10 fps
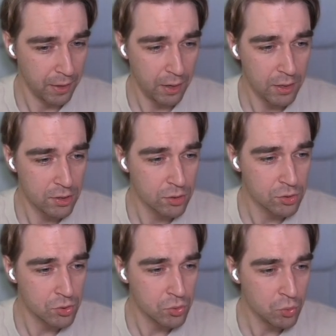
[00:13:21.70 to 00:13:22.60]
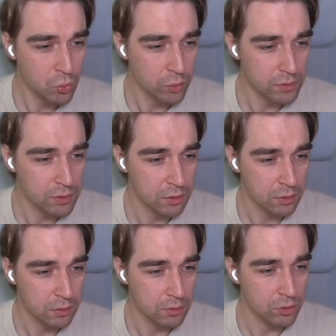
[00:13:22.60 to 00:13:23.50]
82 was
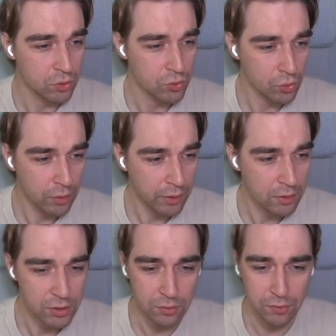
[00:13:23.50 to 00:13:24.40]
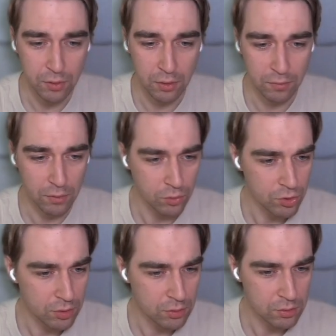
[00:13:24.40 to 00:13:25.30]
the 2 layers of the
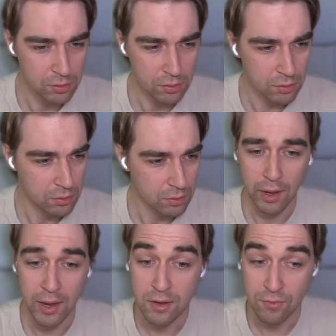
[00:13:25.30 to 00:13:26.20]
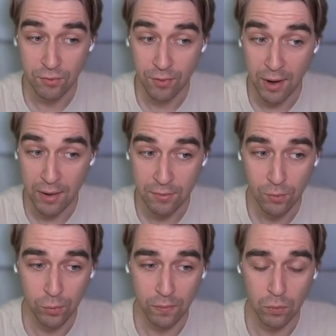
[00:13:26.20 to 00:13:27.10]
convolutions.
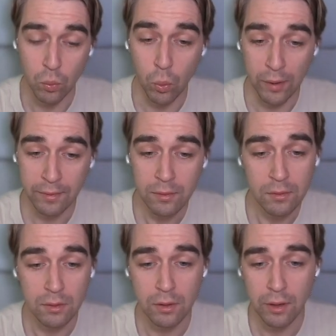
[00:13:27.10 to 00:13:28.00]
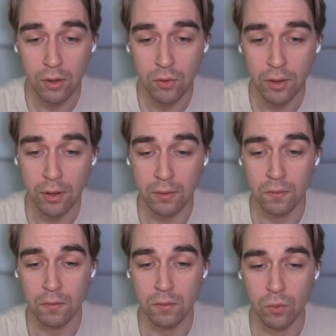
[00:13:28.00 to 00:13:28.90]
85 with 1 layer
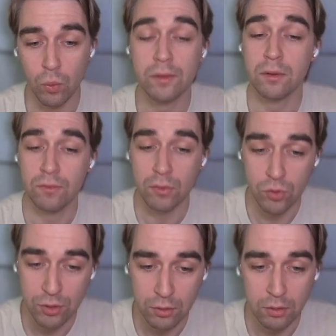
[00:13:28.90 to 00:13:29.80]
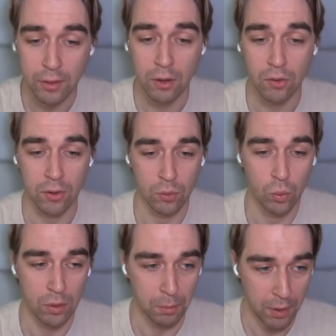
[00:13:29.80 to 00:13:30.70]
and 1 convolutional layer and
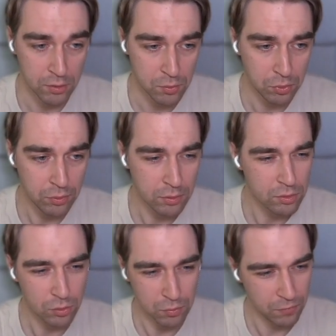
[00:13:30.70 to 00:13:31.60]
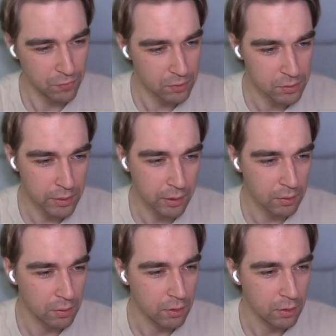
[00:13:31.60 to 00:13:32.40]
1 MaxPooling. So it feels like